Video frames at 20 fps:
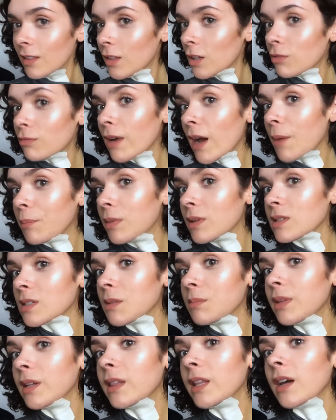The wrap is
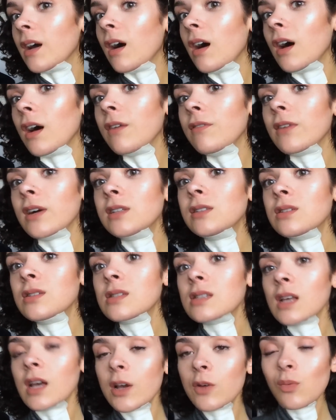completely off. I
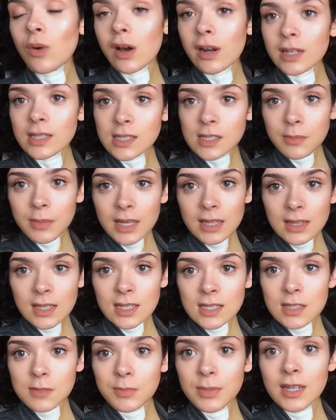just, I wanted to make
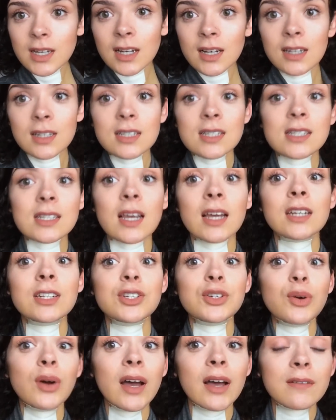this because I
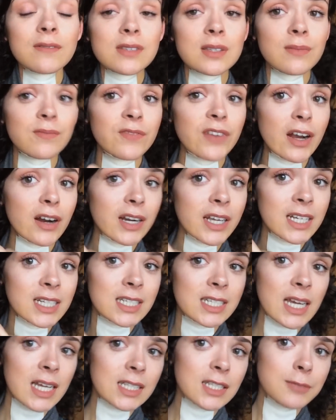do have some very
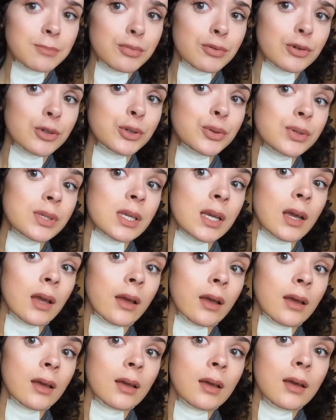intense bruising.